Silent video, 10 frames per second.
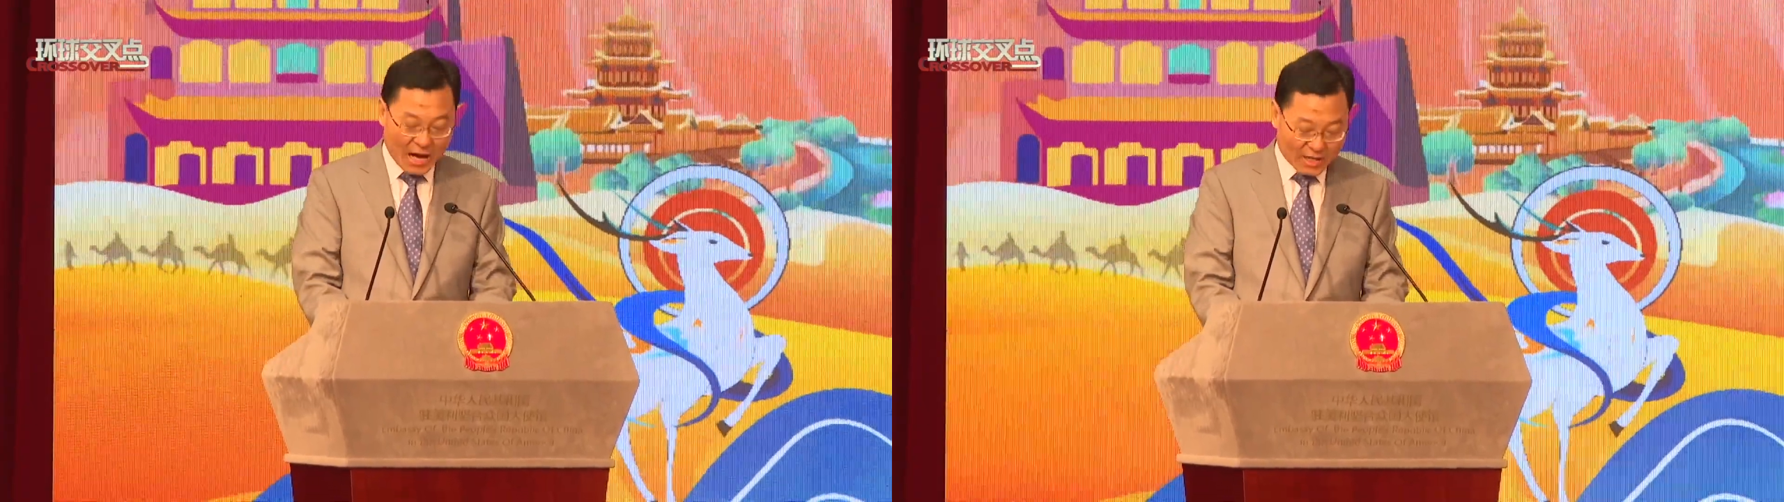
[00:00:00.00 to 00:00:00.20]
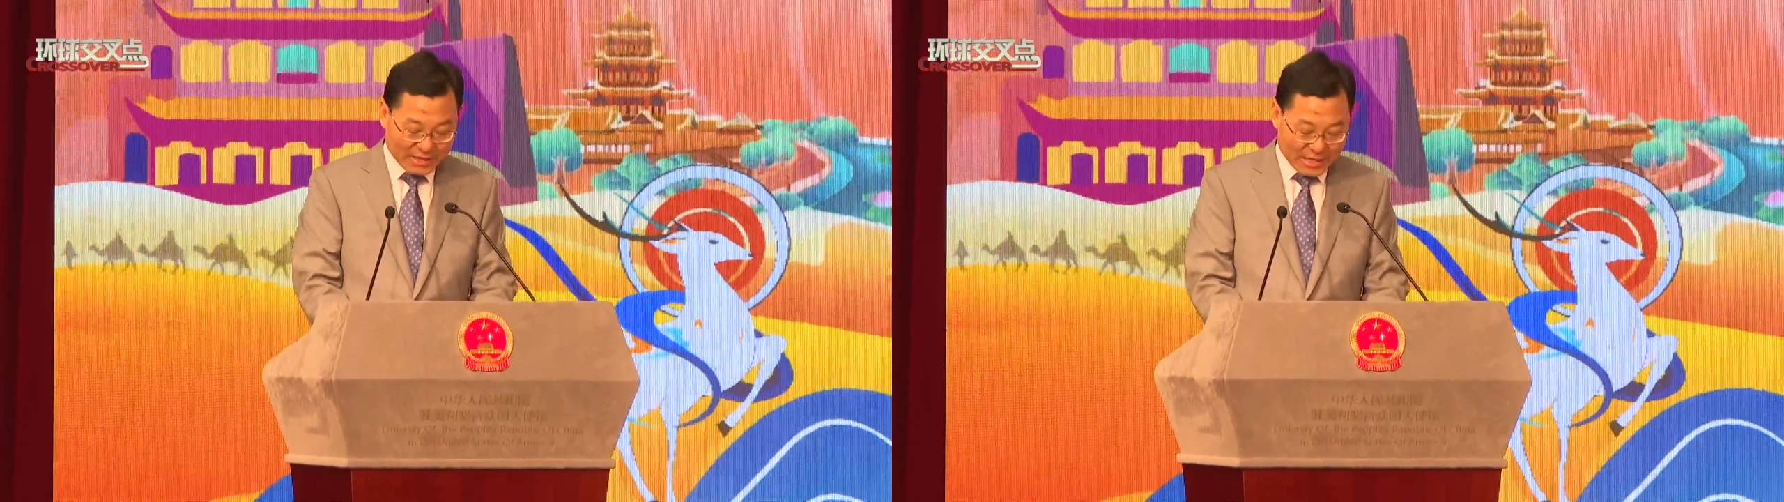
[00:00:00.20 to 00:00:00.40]

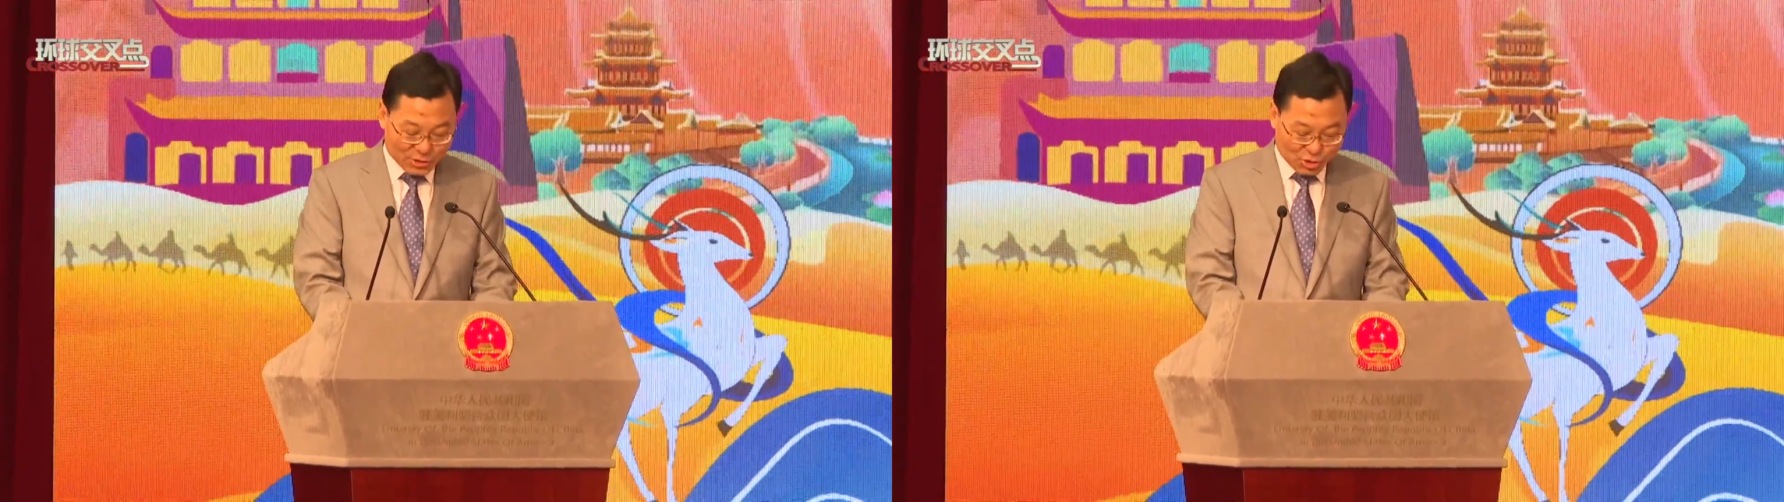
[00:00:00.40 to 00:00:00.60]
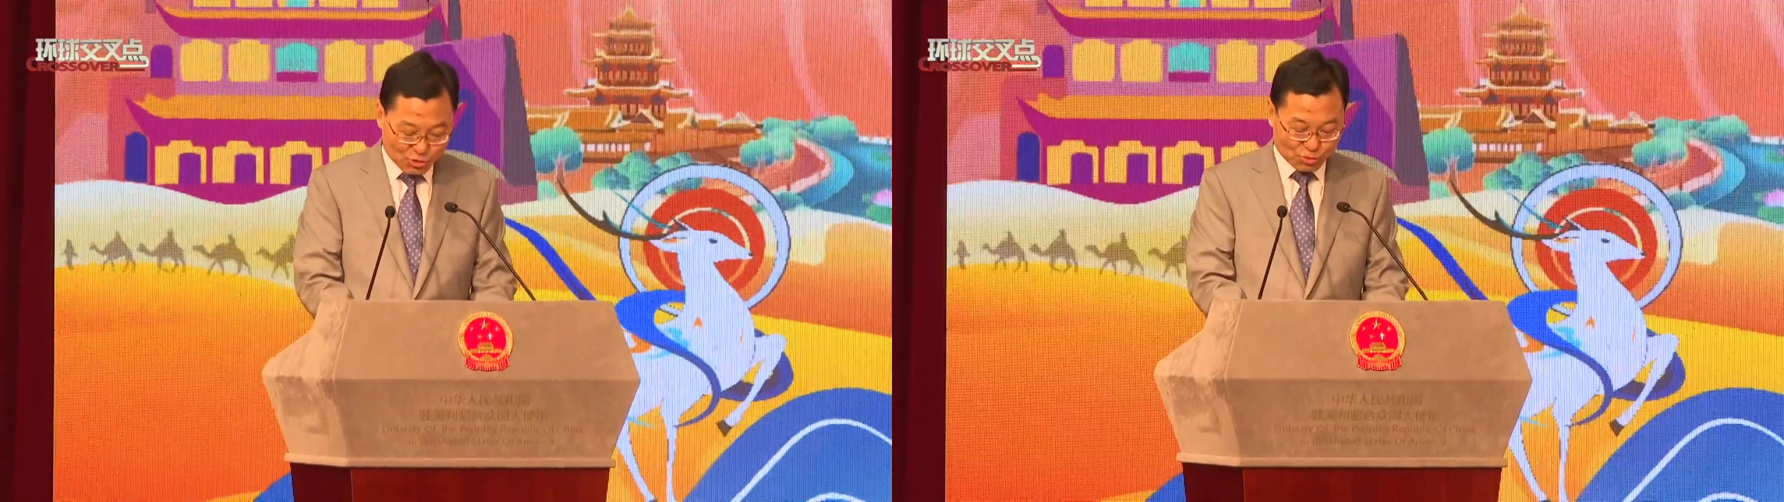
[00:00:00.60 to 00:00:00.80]
on
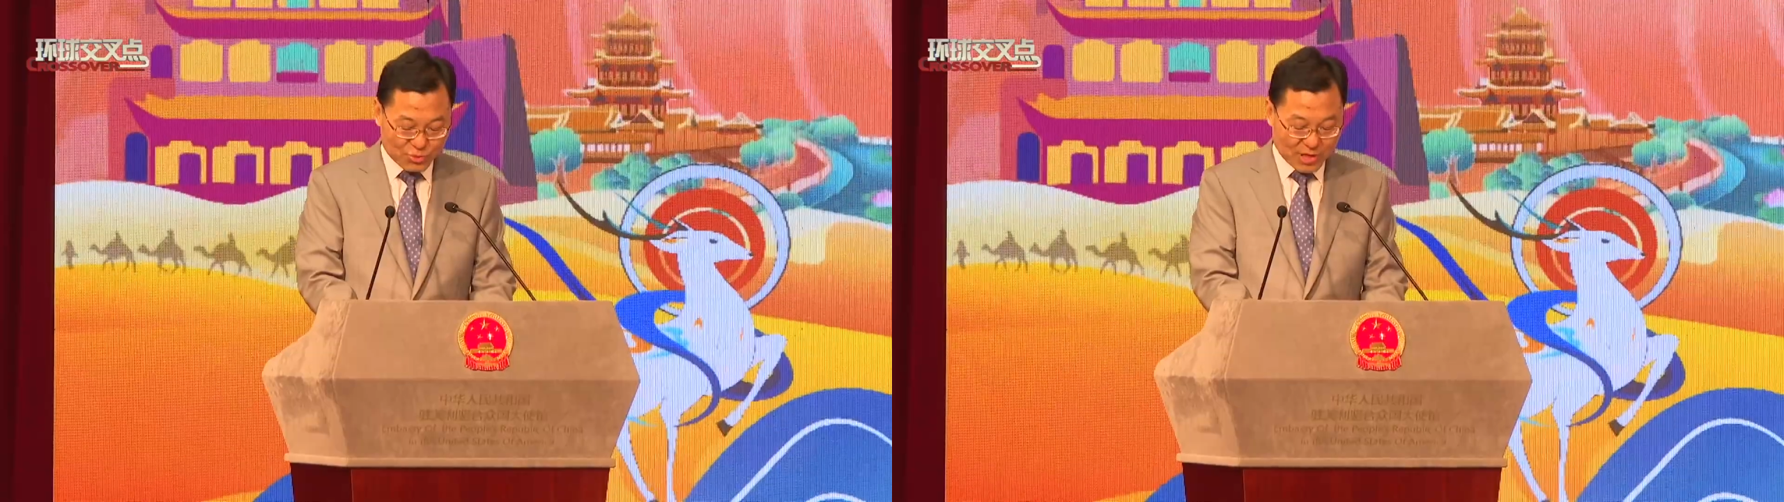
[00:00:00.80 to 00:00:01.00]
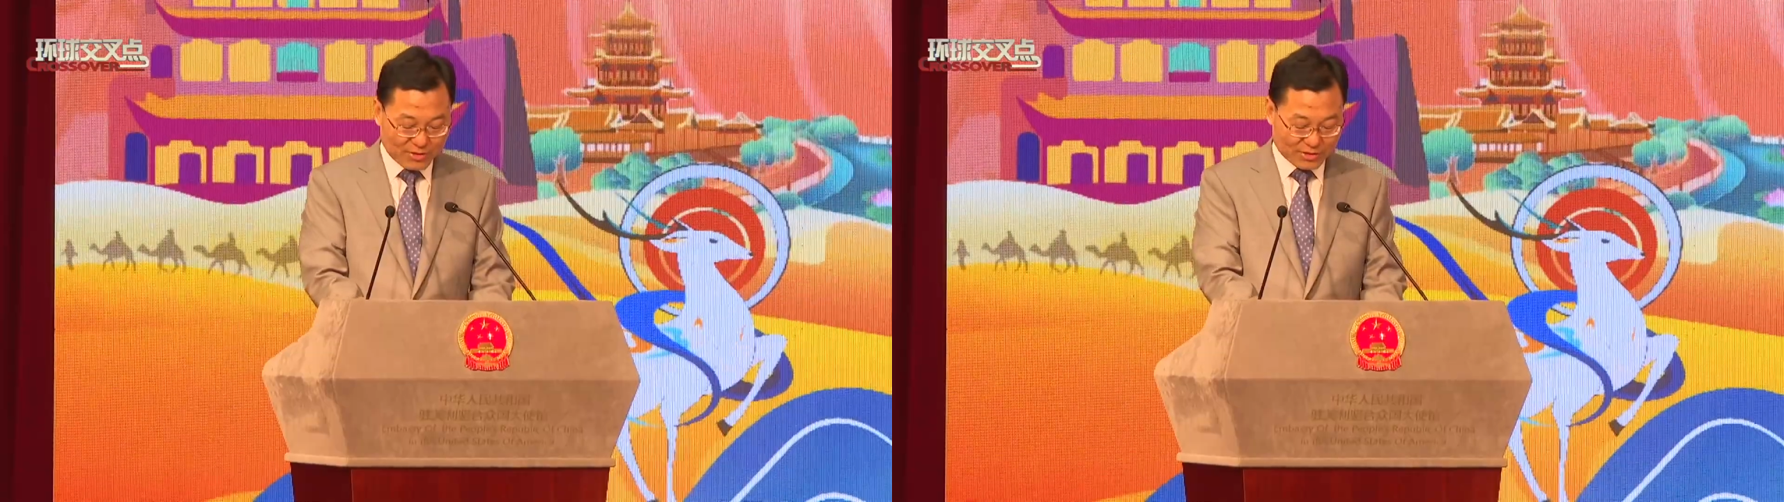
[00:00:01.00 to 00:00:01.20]

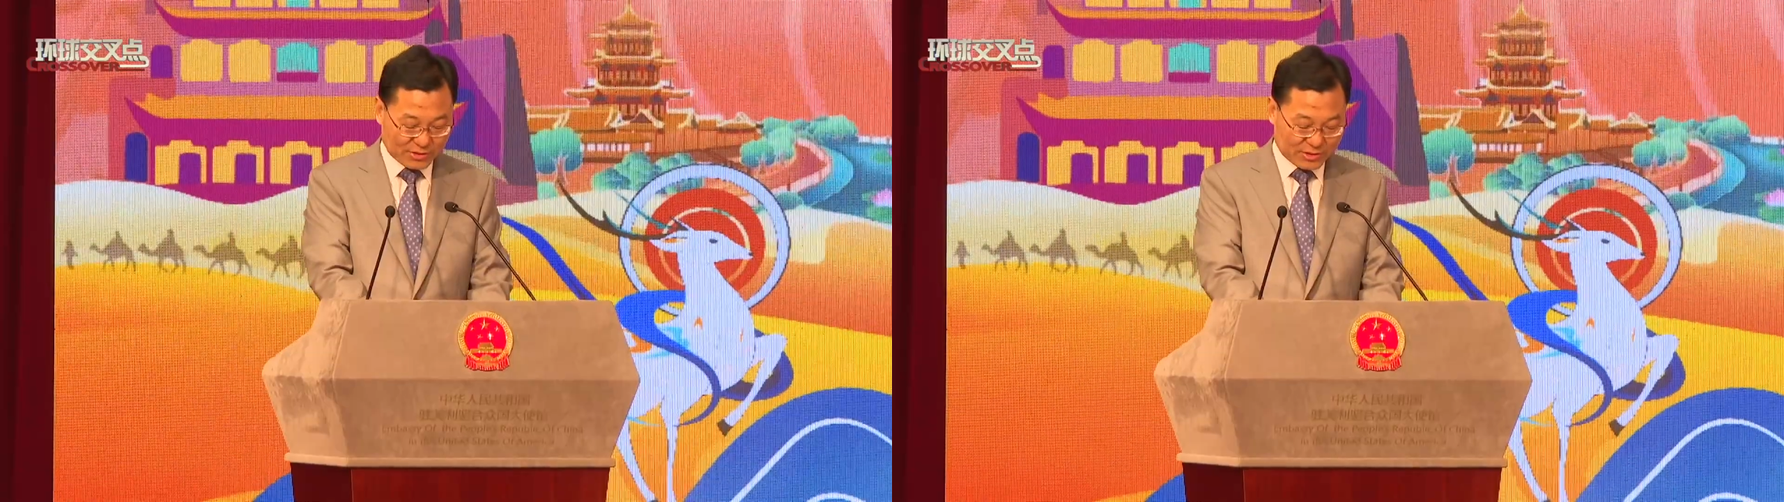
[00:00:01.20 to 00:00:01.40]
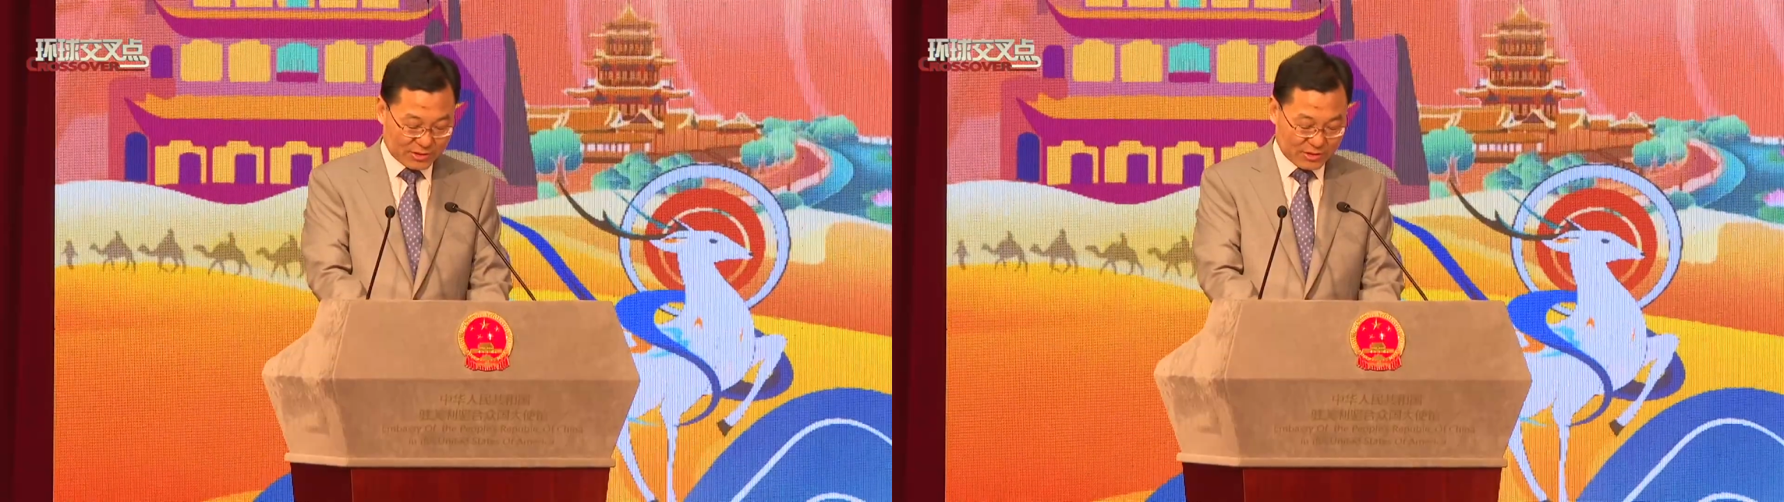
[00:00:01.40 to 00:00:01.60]
Gansu
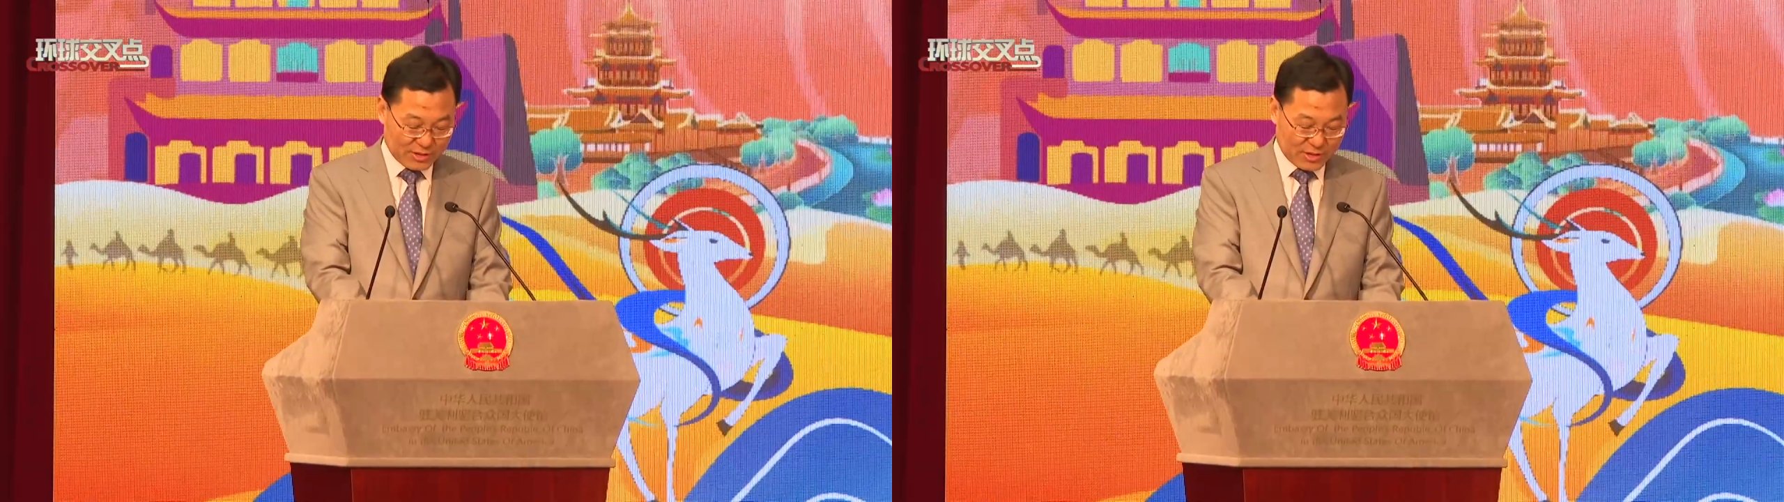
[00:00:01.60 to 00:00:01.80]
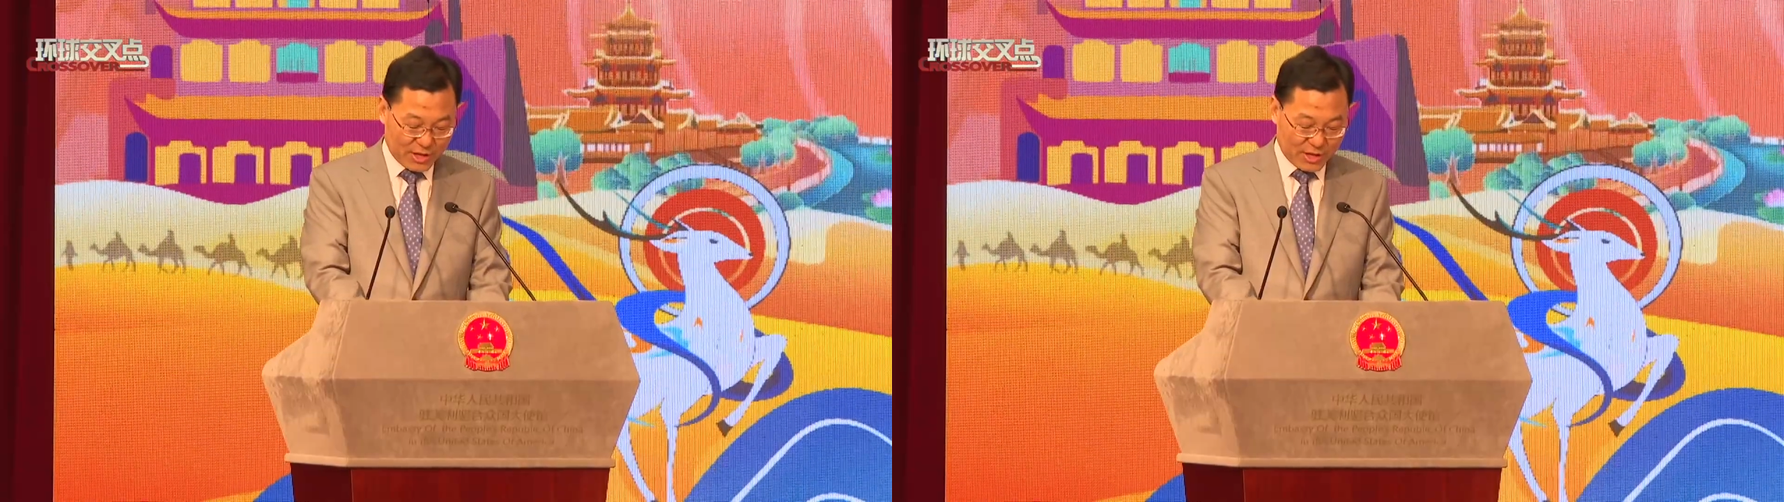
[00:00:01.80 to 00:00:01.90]
province